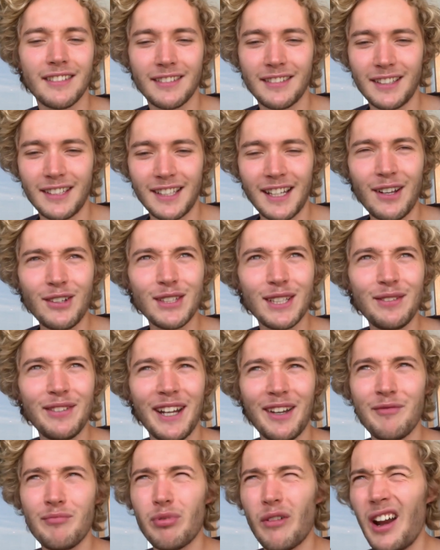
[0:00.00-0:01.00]
Do snails even
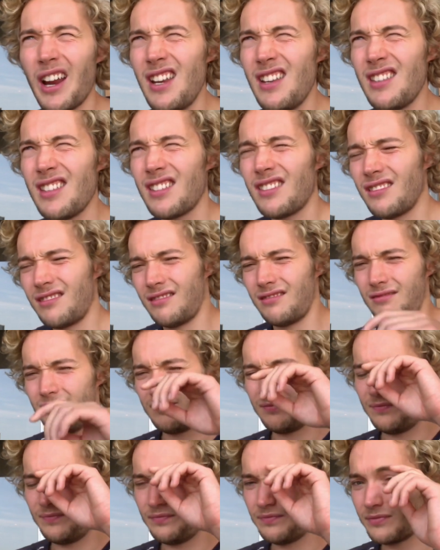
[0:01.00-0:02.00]
have brains?
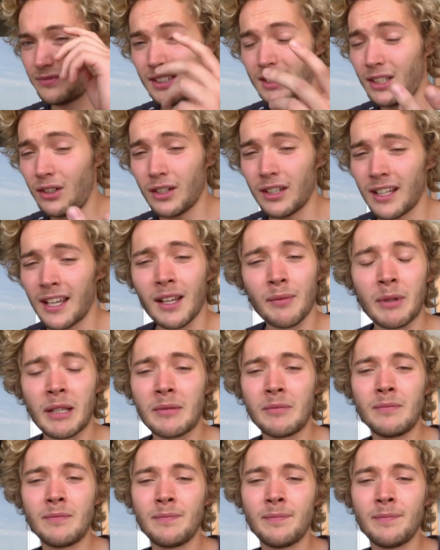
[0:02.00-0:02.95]
He's not going to get me.